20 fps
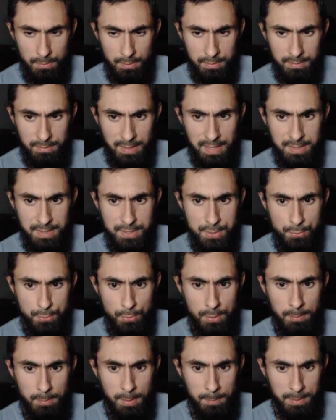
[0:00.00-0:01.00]
that doesn't
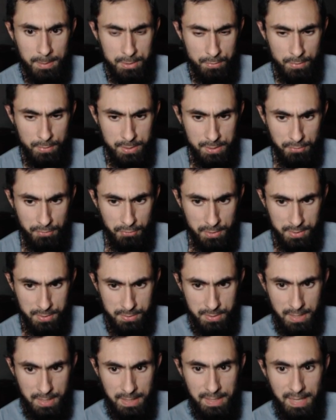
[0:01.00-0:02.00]
really make much of a
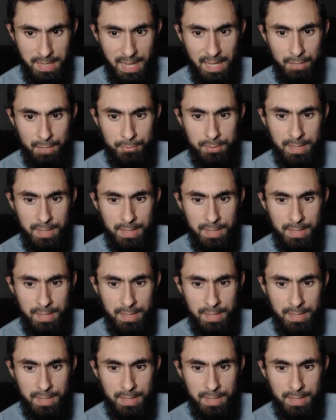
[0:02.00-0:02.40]
difference. And then after